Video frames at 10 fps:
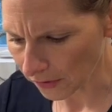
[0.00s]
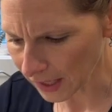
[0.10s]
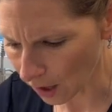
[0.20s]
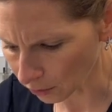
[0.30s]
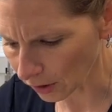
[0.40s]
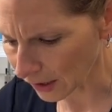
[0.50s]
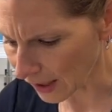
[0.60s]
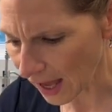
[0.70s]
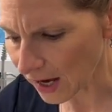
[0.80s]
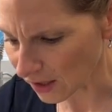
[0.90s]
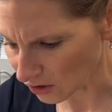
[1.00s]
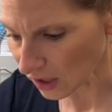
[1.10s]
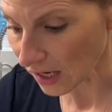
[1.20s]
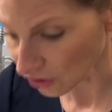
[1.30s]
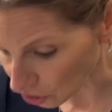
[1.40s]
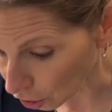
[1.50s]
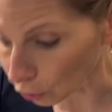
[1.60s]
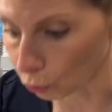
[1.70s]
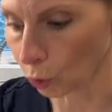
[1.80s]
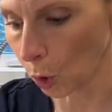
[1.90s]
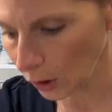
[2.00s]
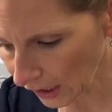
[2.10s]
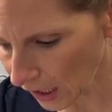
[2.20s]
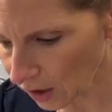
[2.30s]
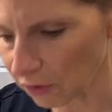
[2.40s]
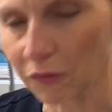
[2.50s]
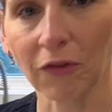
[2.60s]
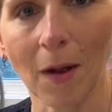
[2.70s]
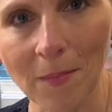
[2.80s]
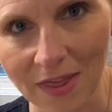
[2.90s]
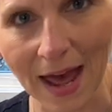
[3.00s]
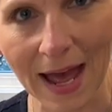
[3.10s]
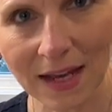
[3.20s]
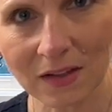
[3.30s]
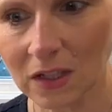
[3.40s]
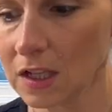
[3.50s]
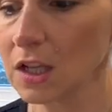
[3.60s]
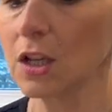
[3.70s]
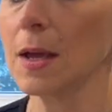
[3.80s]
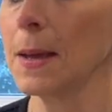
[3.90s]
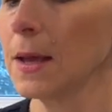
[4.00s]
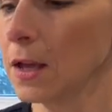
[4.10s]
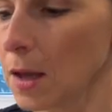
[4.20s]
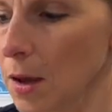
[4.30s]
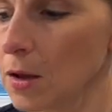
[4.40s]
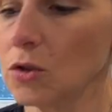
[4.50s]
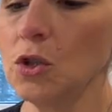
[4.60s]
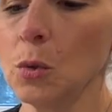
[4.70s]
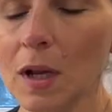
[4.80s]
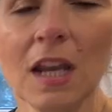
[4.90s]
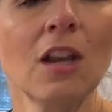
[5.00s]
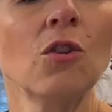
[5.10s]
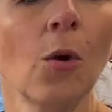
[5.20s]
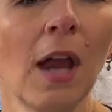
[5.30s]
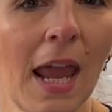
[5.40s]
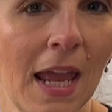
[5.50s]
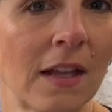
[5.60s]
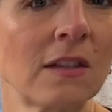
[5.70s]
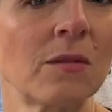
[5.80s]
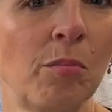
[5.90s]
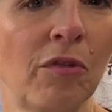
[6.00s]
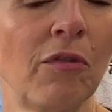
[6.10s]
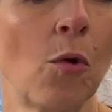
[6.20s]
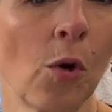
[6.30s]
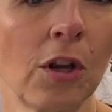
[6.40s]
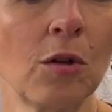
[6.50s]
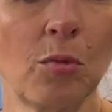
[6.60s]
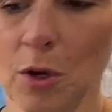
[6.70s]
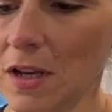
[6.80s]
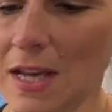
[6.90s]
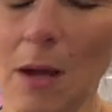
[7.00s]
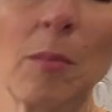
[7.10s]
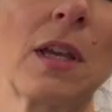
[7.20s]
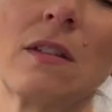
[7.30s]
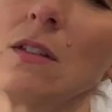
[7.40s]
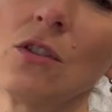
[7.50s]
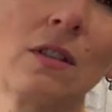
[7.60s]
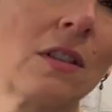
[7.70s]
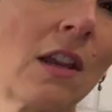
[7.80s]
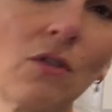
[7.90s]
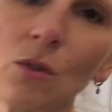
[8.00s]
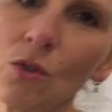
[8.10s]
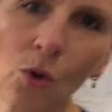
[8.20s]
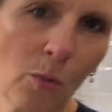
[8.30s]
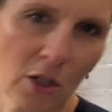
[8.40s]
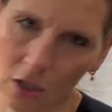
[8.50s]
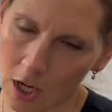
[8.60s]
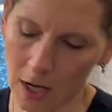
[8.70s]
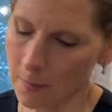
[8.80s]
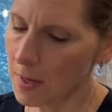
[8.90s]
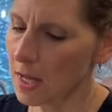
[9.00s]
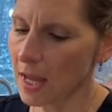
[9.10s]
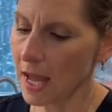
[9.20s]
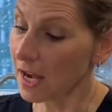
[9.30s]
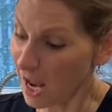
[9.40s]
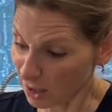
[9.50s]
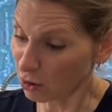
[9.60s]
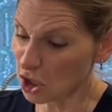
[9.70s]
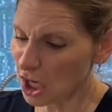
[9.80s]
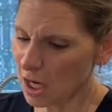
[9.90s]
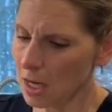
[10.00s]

counter like that and start rolling it from that, do it in your hands before you put it down, because it just saves you so much time and energy.